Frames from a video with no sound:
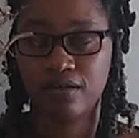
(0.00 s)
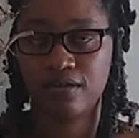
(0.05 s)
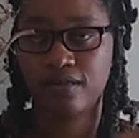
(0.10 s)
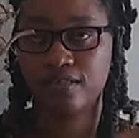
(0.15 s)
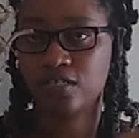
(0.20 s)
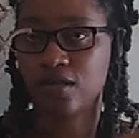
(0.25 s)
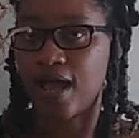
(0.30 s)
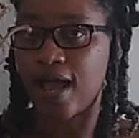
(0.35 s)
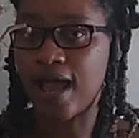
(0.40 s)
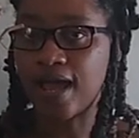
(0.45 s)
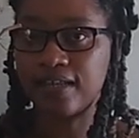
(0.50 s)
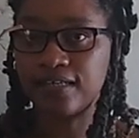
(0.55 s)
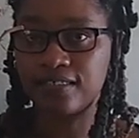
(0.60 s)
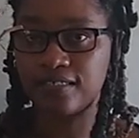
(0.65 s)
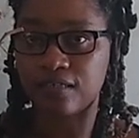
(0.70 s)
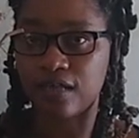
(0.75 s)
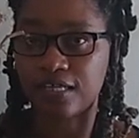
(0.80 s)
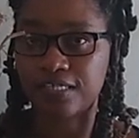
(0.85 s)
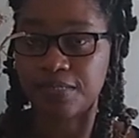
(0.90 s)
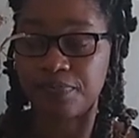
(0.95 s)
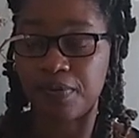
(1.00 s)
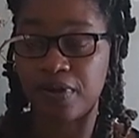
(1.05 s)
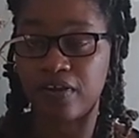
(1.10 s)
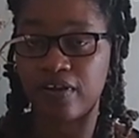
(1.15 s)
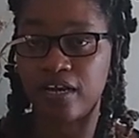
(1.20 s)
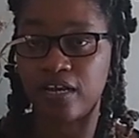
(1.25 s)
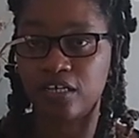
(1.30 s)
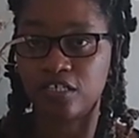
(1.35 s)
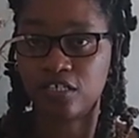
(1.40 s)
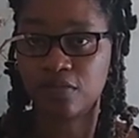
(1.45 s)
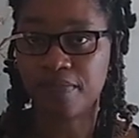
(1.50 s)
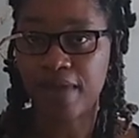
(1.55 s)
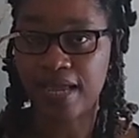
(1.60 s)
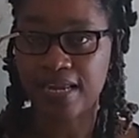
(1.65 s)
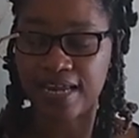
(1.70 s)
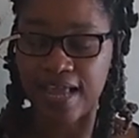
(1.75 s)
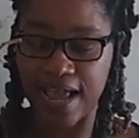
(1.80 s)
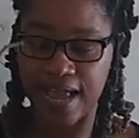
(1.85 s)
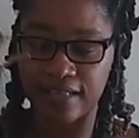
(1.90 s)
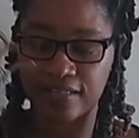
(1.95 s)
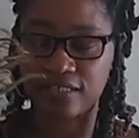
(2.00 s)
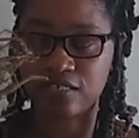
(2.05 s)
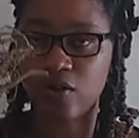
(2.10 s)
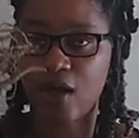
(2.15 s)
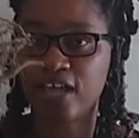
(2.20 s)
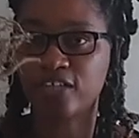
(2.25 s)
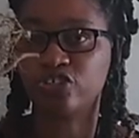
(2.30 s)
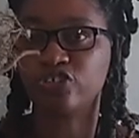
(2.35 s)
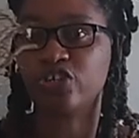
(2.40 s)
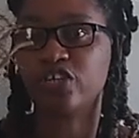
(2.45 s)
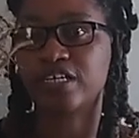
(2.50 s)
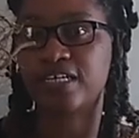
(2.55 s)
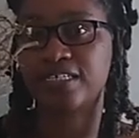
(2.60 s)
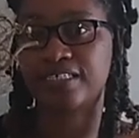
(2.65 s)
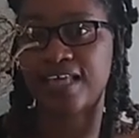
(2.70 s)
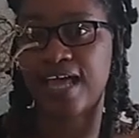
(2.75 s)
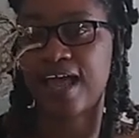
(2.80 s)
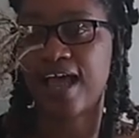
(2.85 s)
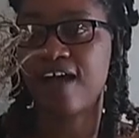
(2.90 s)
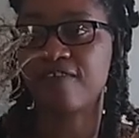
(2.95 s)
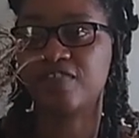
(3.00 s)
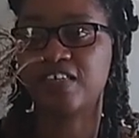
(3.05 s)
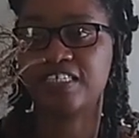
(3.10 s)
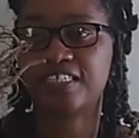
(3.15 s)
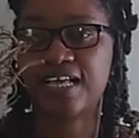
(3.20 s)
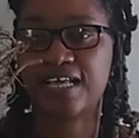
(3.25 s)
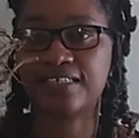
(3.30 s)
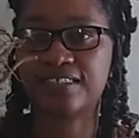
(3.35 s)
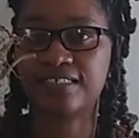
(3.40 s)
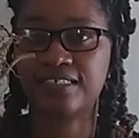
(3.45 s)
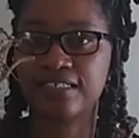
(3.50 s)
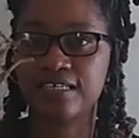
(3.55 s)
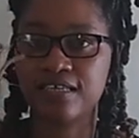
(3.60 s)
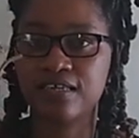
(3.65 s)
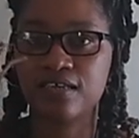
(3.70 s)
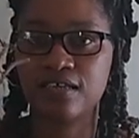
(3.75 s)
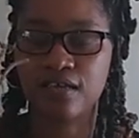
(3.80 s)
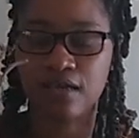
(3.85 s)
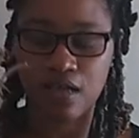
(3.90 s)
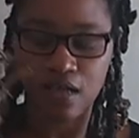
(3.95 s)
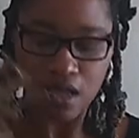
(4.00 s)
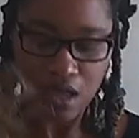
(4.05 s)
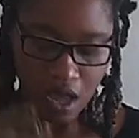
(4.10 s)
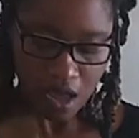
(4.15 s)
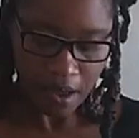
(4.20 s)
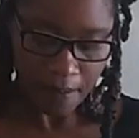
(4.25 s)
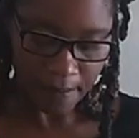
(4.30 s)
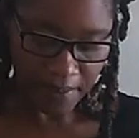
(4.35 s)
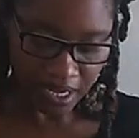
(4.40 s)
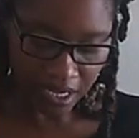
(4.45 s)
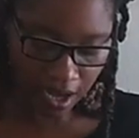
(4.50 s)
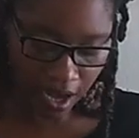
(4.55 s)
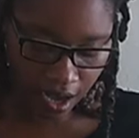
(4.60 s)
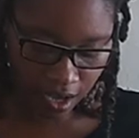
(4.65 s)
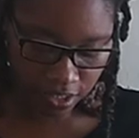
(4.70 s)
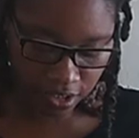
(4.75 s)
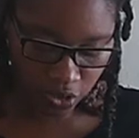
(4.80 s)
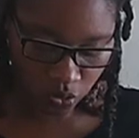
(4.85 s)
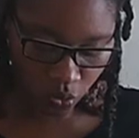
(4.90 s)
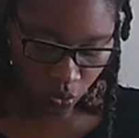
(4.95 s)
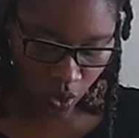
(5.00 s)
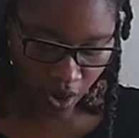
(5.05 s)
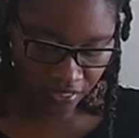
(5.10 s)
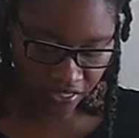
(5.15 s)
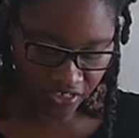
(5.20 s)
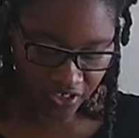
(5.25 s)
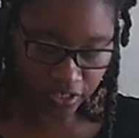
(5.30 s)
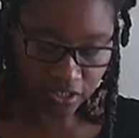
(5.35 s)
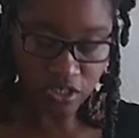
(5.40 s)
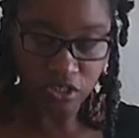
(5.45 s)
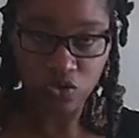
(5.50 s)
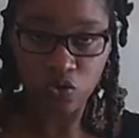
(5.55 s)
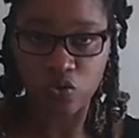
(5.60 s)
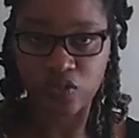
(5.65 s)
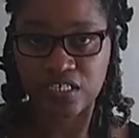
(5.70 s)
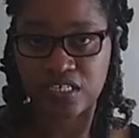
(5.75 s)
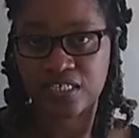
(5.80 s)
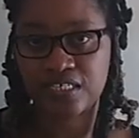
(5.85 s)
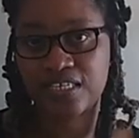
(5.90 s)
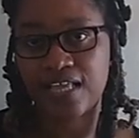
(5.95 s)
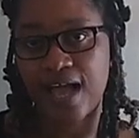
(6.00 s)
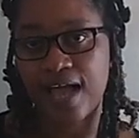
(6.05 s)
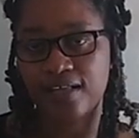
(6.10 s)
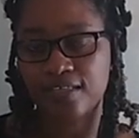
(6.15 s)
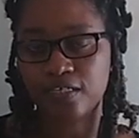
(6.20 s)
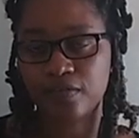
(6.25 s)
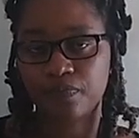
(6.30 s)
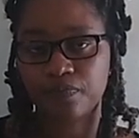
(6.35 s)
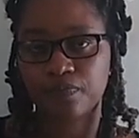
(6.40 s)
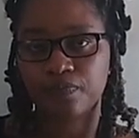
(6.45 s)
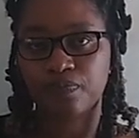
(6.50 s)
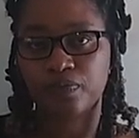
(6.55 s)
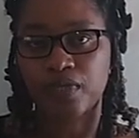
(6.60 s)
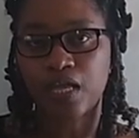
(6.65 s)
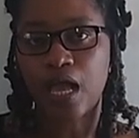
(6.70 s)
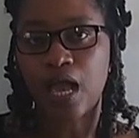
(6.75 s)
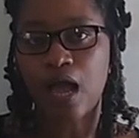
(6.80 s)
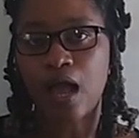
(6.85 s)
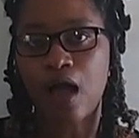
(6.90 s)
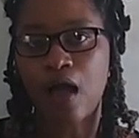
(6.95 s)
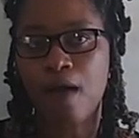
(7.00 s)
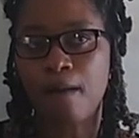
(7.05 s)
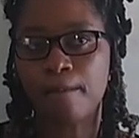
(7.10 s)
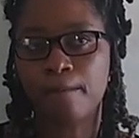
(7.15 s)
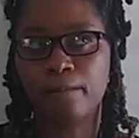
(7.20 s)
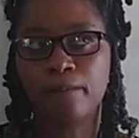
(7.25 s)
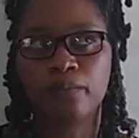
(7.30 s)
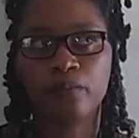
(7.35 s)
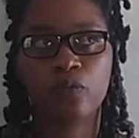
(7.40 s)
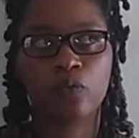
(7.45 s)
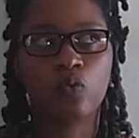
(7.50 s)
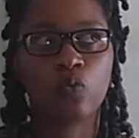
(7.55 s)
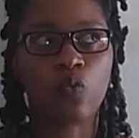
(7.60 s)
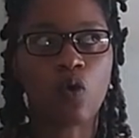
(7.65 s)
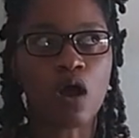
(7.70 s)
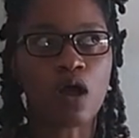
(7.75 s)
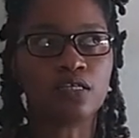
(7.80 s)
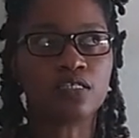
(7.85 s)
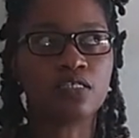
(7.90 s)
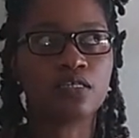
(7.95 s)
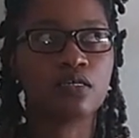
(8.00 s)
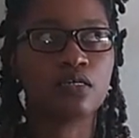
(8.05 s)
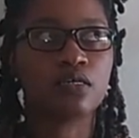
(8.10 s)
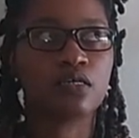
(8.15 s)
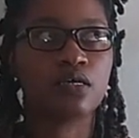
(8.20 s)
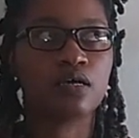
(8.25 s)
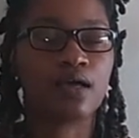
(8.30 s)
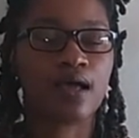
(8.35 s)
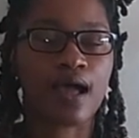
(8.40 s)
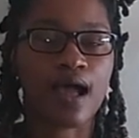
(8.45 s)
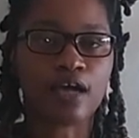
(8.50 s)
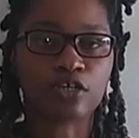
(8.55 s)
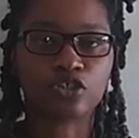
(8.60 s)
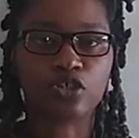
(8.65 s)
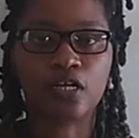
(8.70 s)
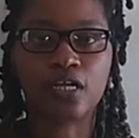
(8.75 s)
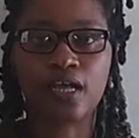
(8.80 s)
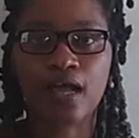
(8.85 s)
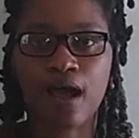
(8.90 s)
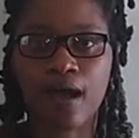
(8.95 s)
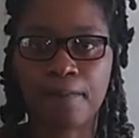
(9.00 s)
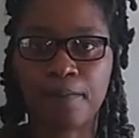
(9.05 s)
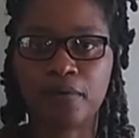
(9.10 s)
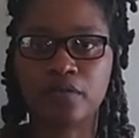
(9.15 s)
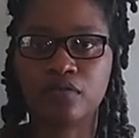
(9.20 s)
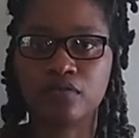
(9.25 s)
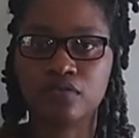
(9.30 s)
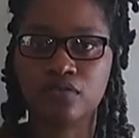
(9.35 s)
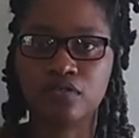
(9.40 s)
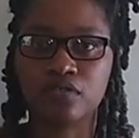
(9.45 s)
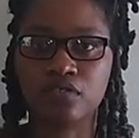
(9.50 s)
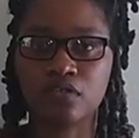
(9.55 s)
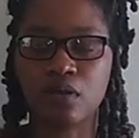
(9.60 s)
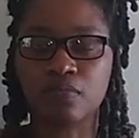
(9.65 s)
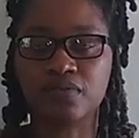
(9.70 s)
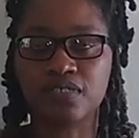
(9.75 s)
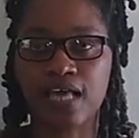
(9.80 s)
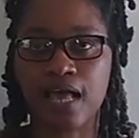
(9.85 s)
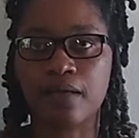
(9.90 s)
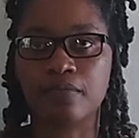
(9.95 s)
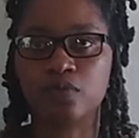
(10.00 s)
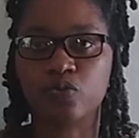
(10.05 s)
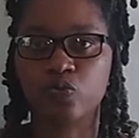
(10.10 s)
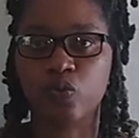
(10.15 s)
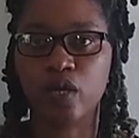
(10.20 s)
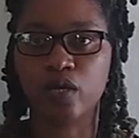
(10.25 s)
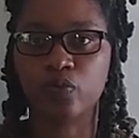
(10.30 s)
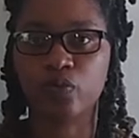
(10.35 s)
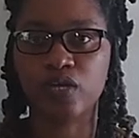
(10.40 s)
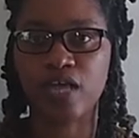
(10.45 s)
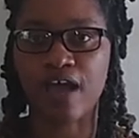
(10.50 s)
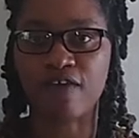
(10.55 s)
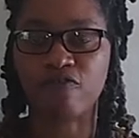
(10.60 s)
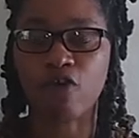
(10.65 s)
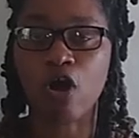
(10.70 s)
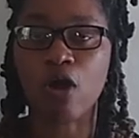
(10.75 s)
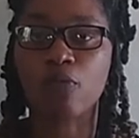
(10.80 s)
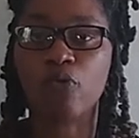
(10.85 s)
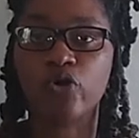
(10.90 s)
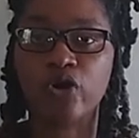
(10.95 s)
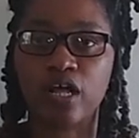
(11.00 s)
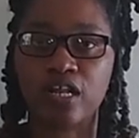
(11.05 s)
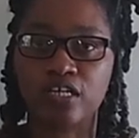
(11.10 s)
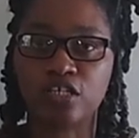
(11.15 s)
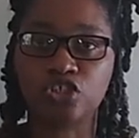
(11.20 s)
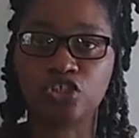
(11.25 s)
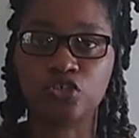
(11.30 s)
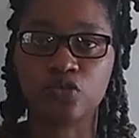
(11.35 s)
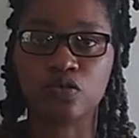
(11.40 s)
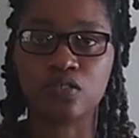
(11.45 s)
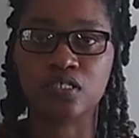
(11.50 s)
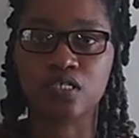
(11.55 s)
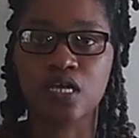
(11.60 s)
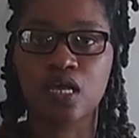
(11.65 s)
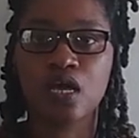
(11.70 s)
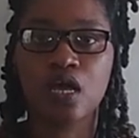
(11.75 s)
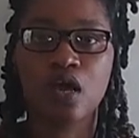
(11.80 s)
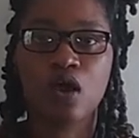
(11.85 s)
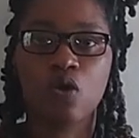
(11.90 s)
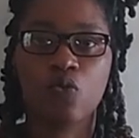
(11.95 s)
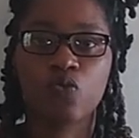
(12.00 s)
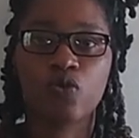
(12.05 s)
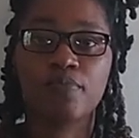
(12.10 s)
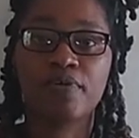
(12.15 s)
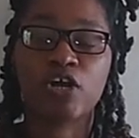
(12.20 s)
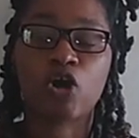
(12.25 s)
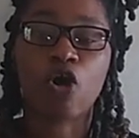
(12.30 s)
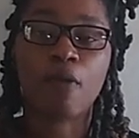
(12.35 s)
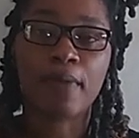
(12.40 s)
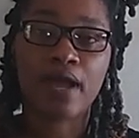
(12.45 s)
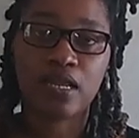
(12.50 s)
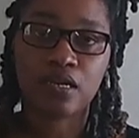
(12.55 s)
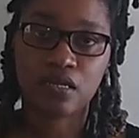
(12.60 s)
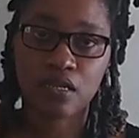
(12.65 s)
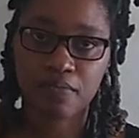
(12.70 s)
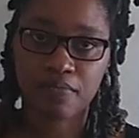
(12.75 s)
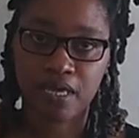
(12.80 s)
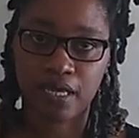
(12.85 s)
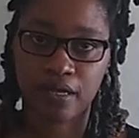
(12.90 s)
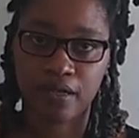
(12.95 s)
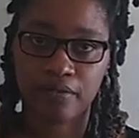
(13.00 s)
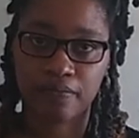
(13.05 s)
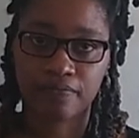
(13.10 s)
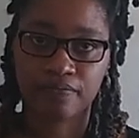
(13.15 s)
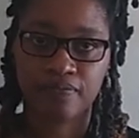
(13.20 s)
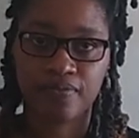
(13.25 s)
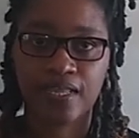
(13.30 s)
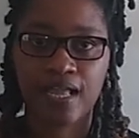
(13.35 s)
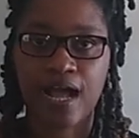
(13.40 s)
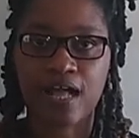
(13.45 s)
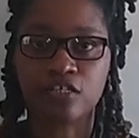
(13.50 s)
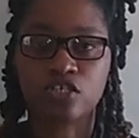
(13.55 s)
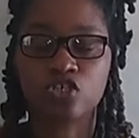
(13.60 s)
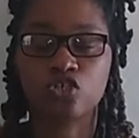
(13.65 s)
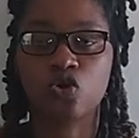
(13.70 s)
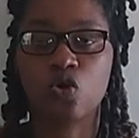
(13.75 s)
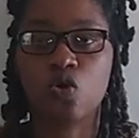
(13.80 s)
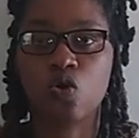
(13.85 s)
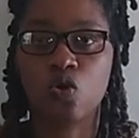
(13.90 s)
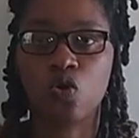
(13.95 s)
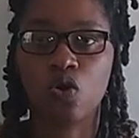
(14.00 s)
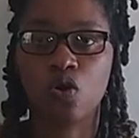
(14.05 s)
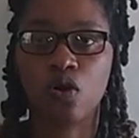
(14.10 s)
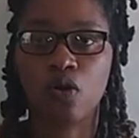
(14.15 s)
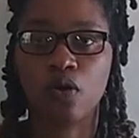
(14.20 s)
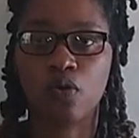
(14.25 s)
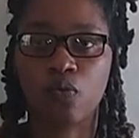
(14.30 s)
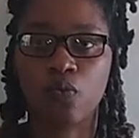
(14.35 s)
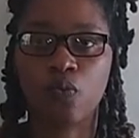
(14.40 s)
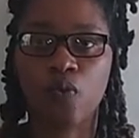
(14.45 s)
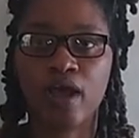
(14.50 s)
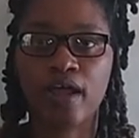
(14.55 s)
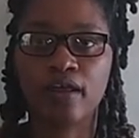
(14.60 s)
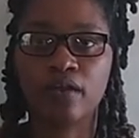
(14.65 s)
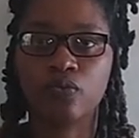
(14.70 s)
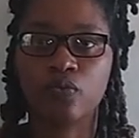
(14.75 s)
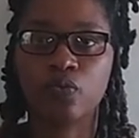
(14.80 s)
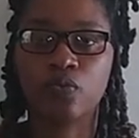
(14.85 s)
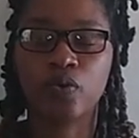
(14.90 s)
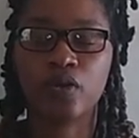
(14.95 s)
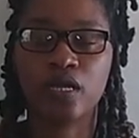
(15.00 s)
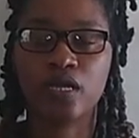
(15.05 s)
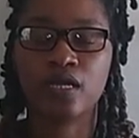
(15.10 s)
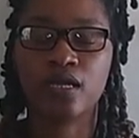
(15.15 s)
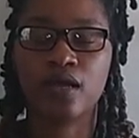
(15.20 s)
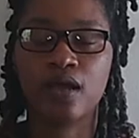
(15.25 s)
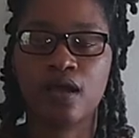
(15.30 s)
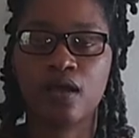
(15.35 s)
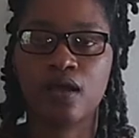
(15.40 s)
So I added sarsaparilla to my diet. So I drink this, I have this as tea. Because one thing to note is that what actually happens sometimes when we have hormonal issues, we become anemic. And so when we